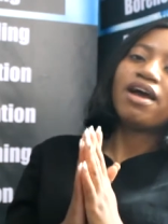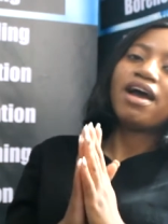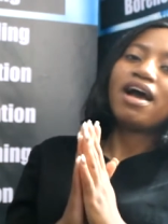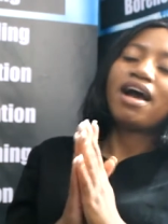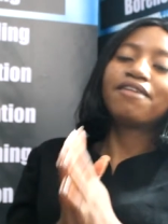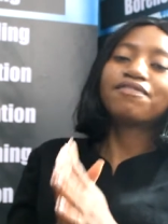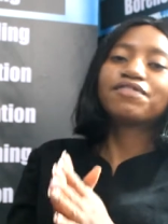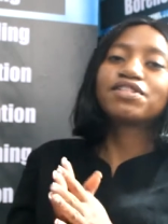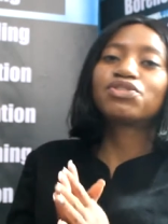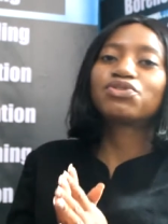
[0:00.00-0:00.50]

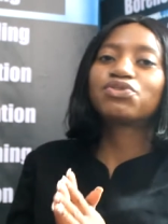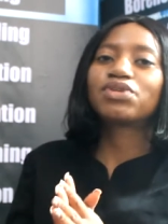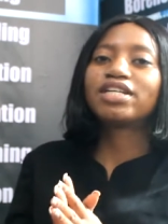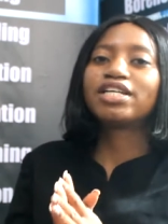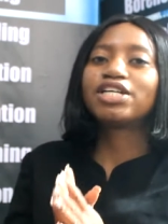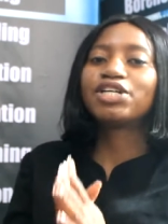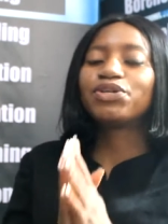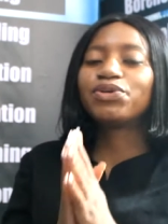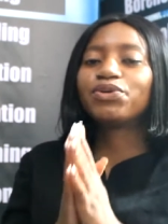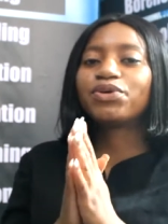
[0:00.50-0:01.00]
After
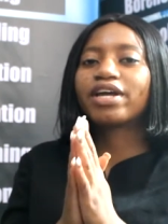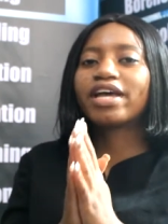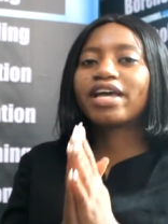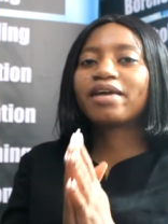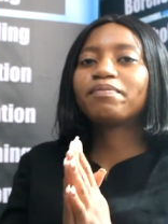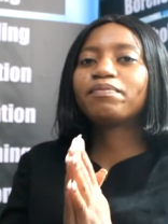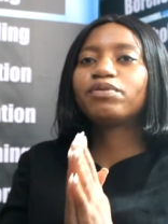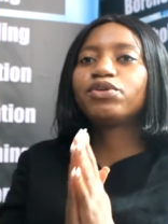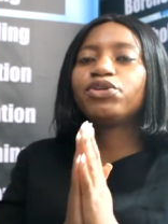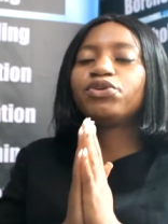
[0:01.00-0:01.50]
drilling, you're
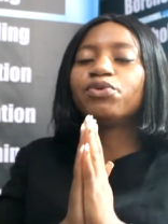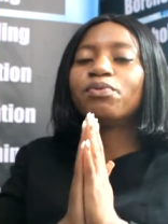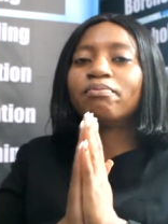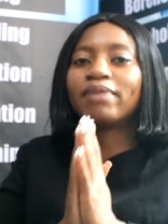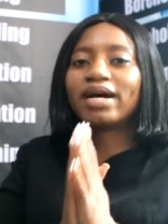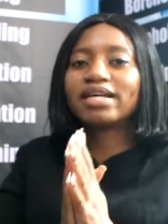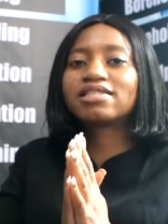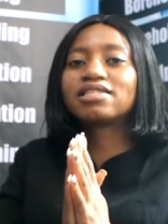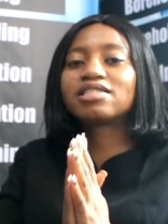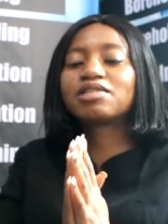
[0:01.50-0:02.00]
a, you
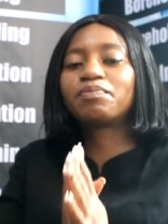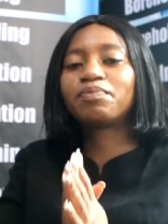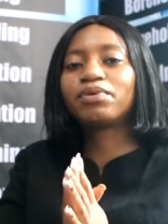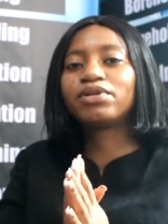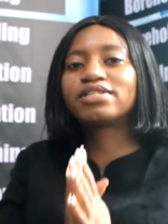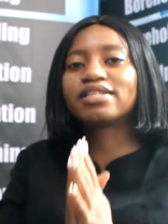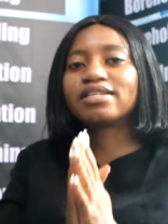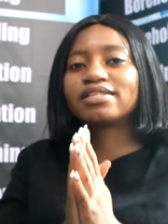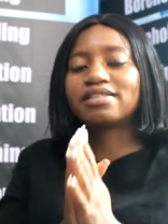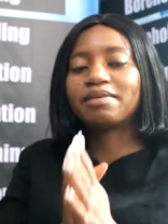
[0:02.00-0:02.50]
must
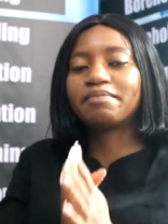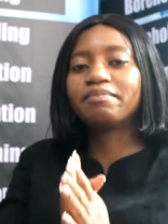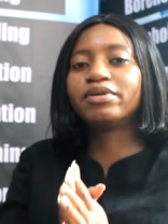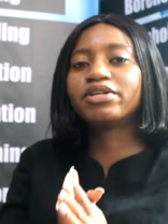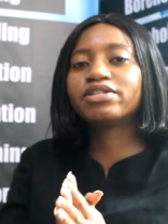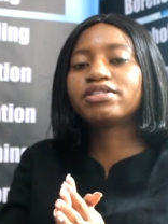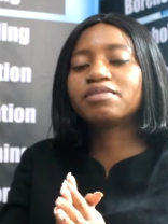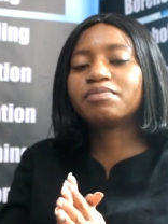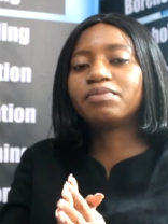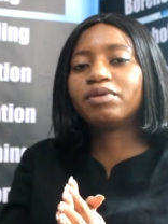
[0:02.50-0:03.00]
put a
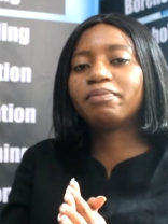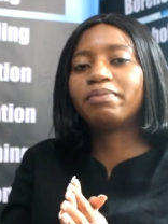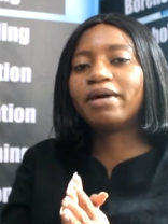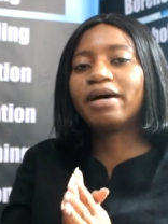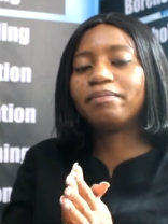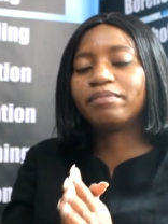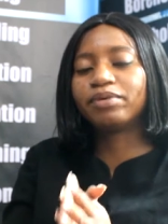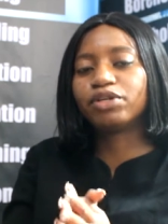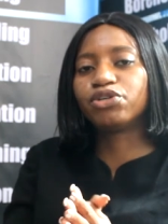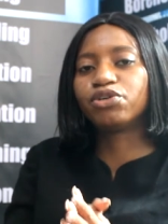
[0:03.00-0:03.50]
submersible
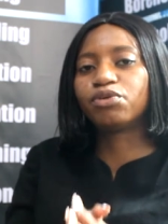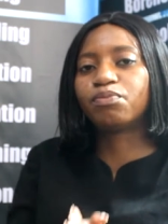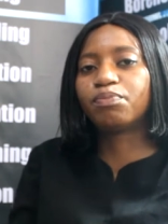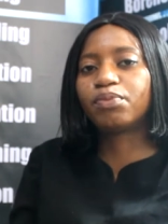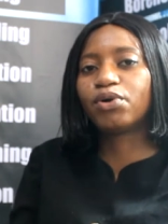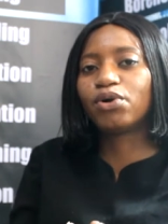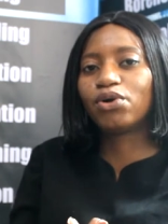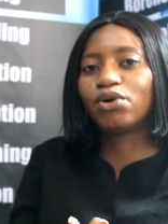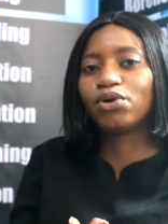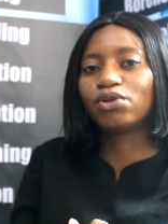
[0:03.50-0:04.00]
pump in your
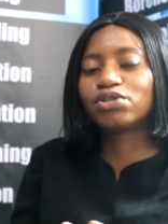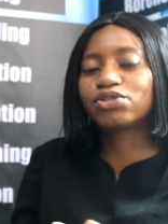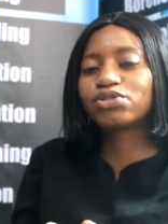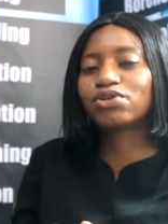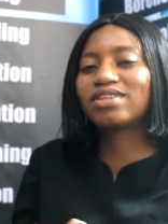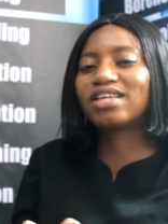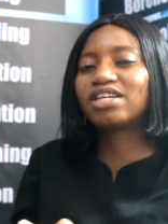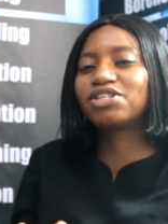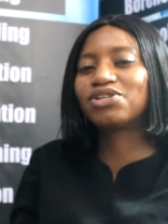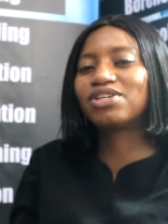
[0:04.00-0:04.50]
borehole so
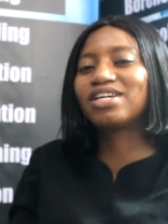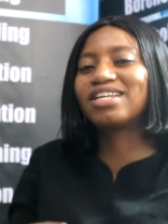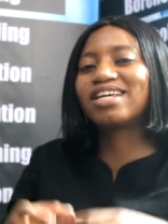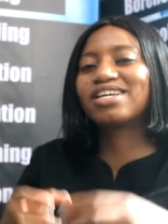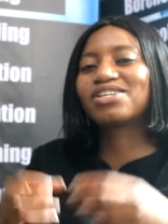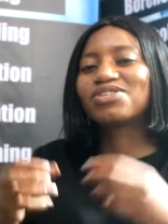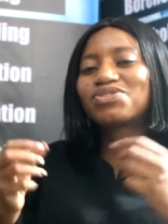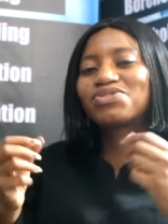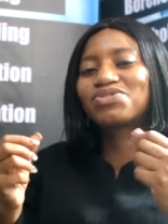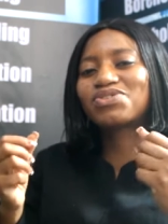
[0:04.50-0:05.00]
that you can
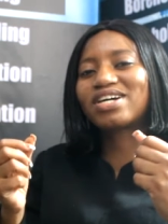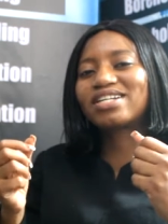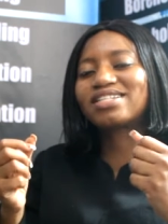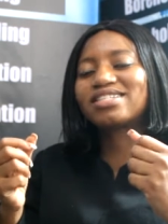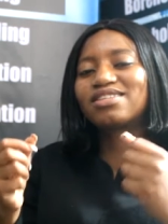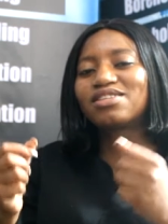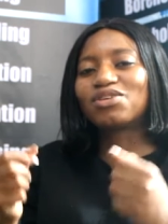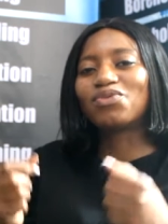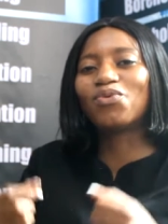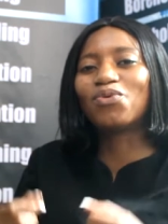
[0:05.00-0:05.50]

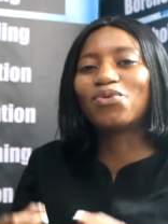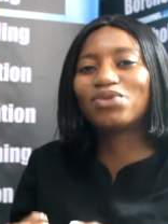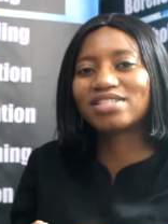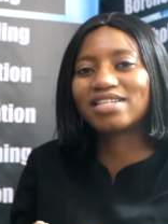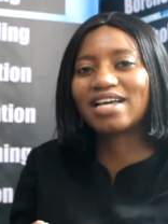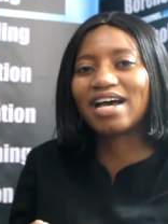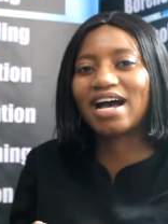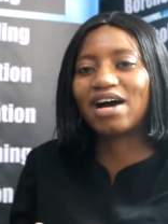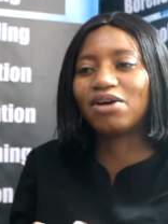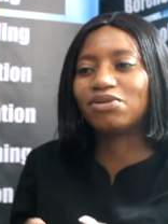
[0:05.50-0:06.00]
extract the
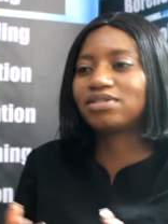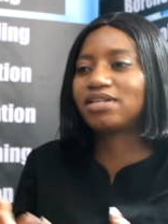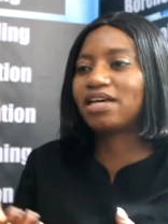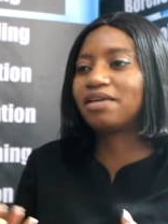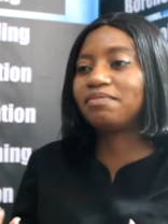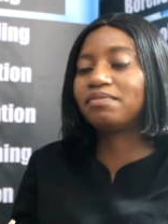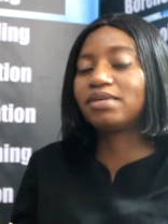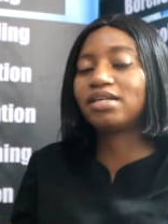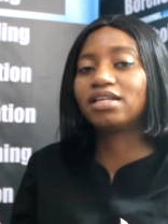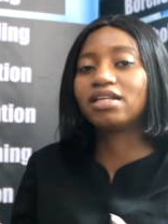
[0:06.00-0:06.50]
water out. I
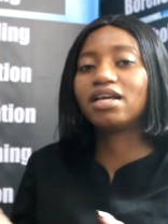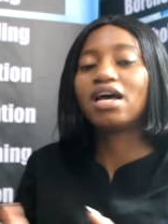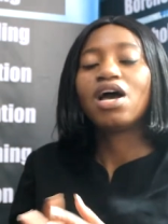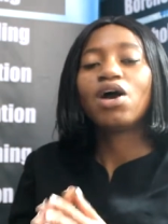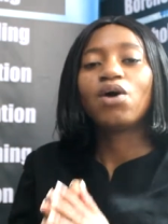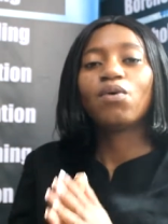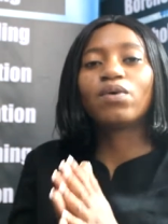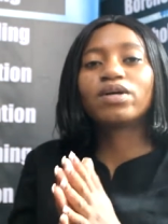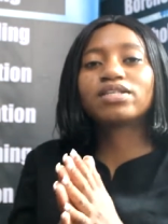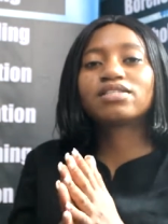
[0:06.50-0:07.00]
mean,
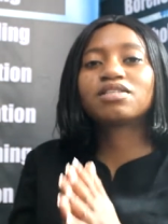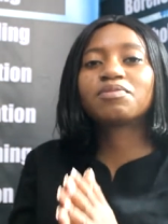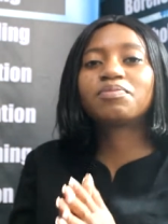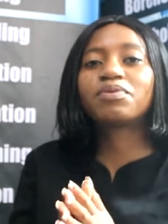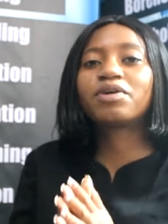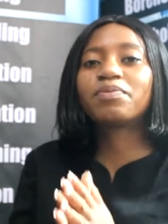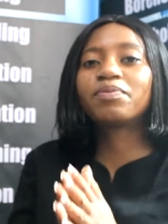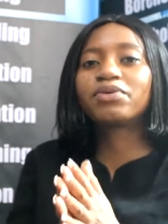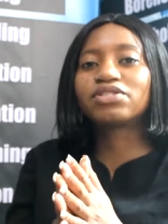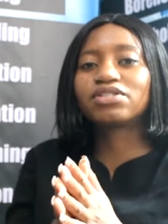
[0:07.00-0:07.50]
what's the
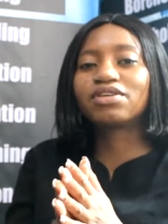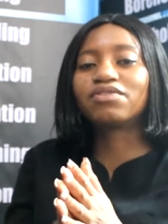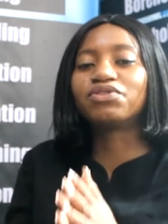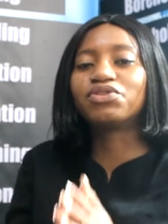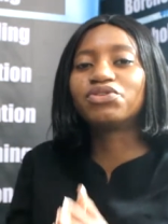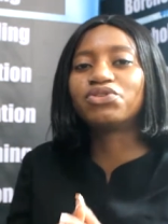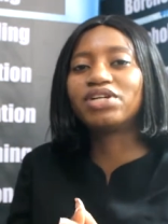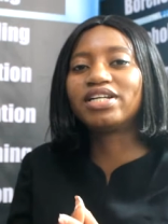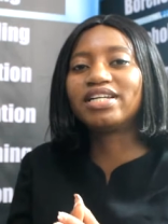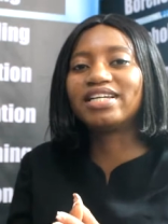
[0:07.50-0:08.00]
purpose of
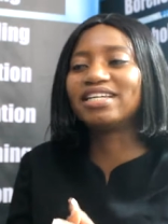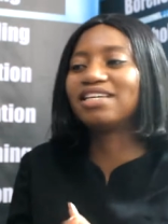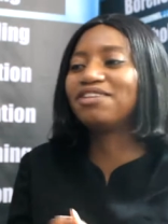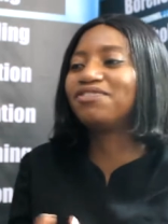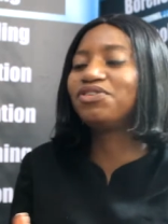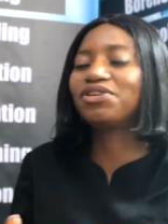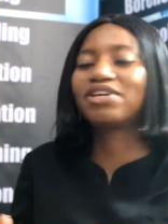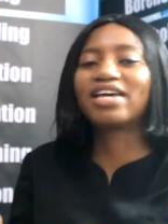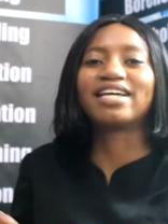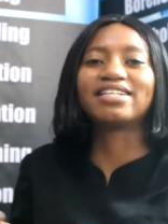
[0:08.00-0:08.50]
drilling if
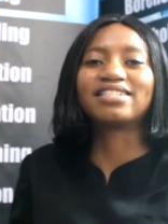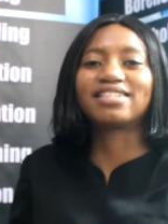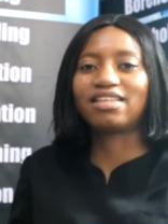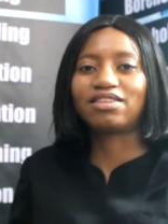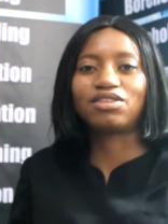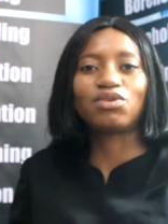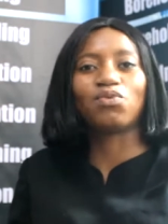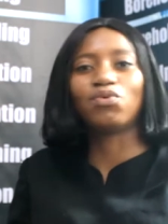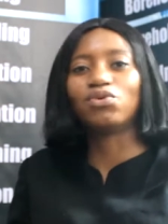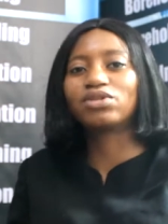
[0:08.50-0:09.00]
you can't get
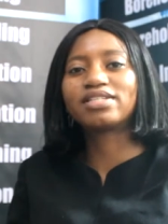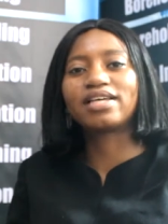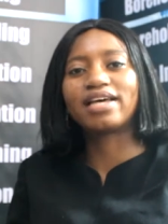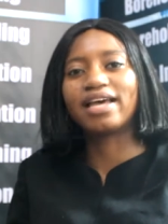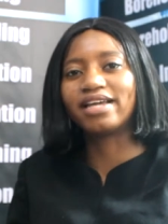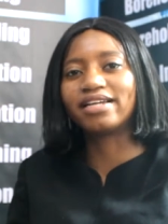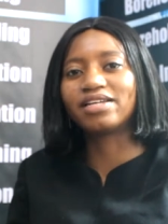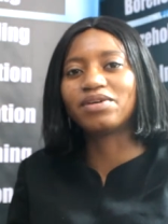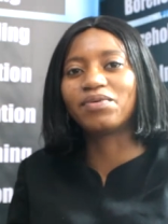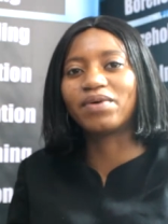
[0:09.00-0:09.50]
the water
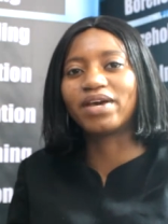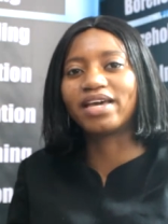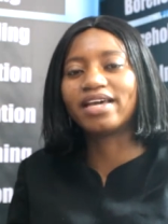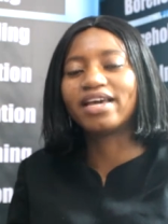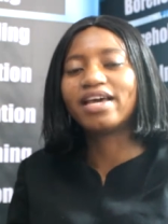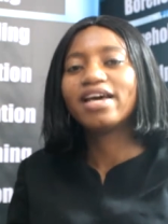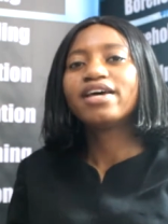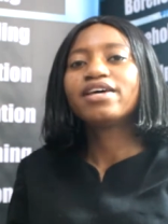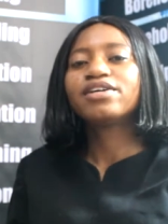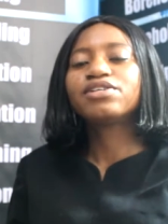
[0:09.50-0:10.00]
anyway?
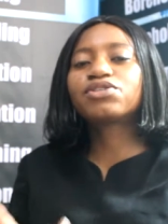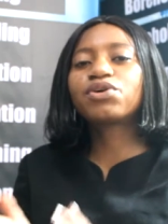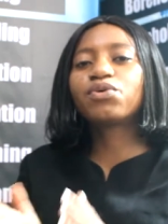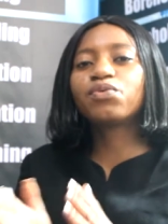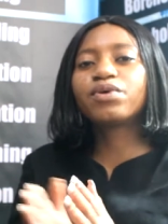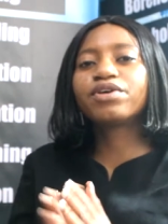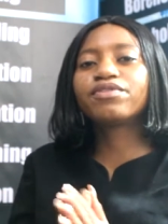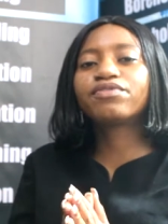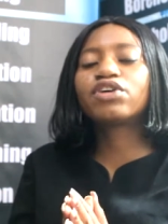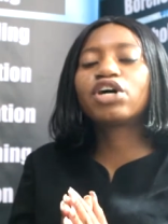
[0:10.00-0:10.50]
So
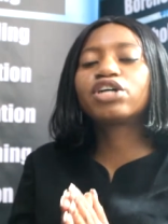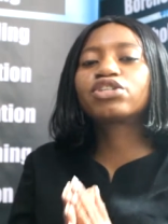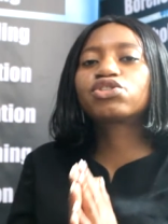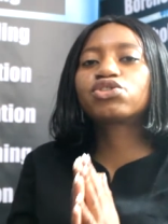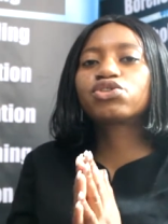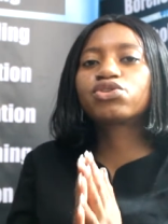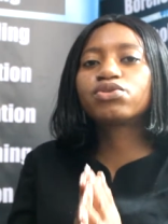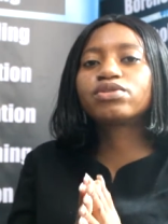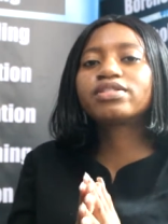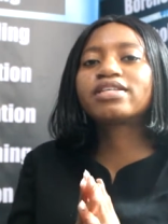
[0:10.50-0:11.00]
we've got
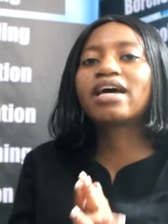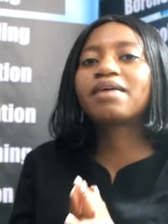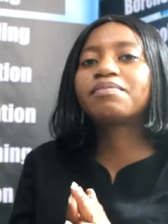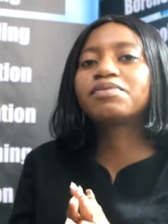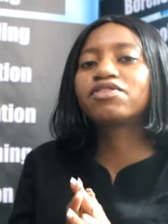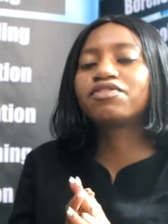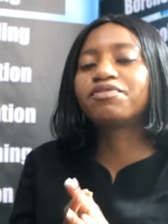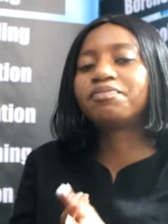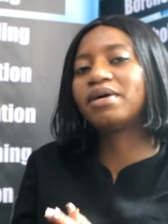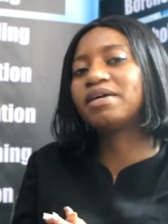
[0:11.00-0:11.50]
two types
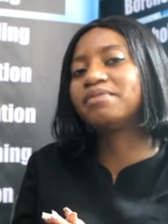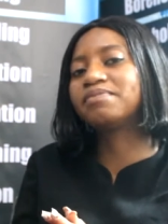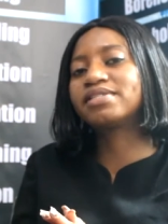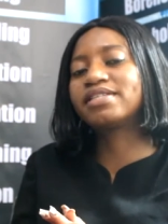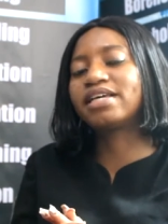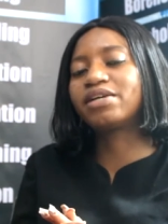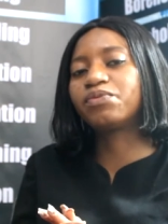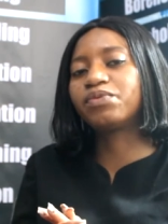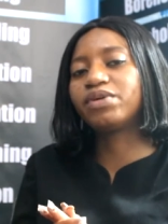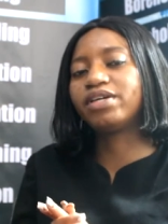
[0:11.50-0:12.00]
of pumps
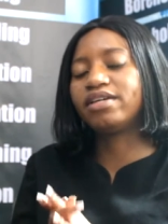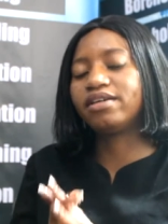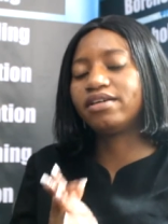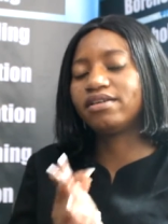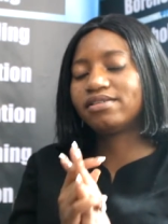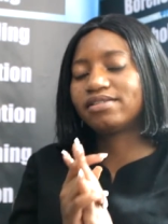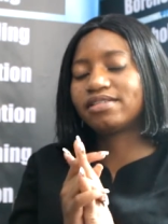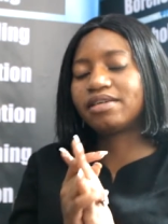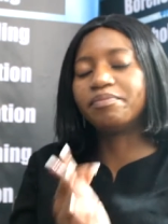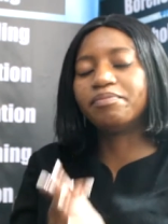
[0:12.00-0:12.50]
that we
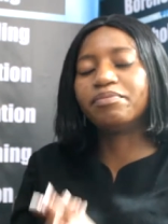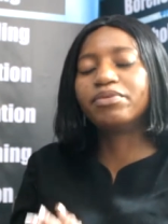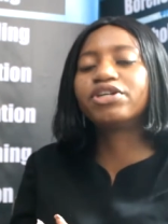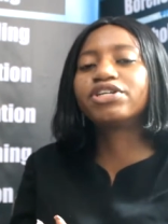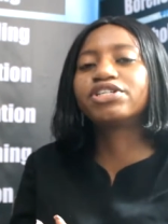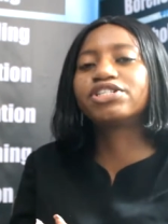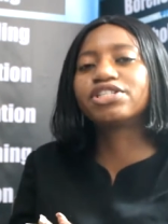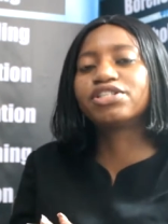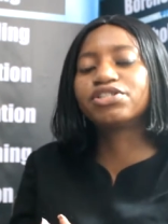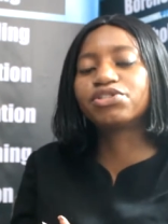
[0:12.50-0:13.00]

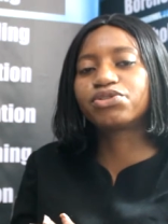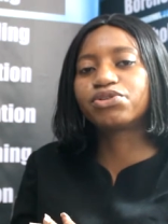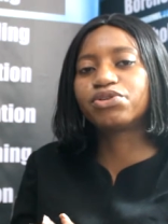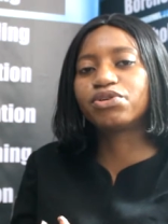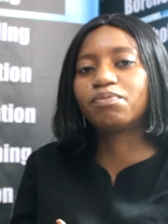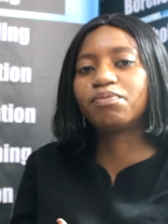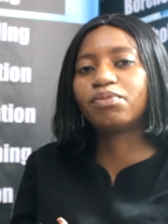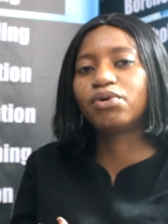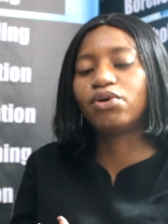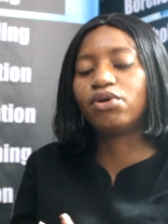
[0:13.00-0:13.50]
submerge into
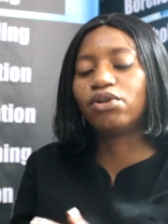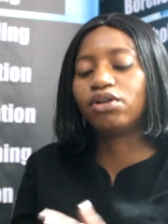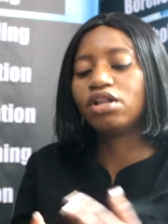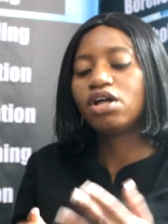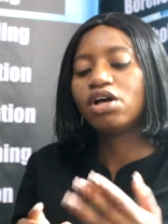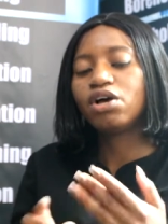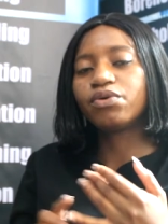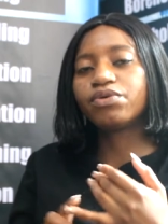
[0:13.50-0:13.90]
your borehole.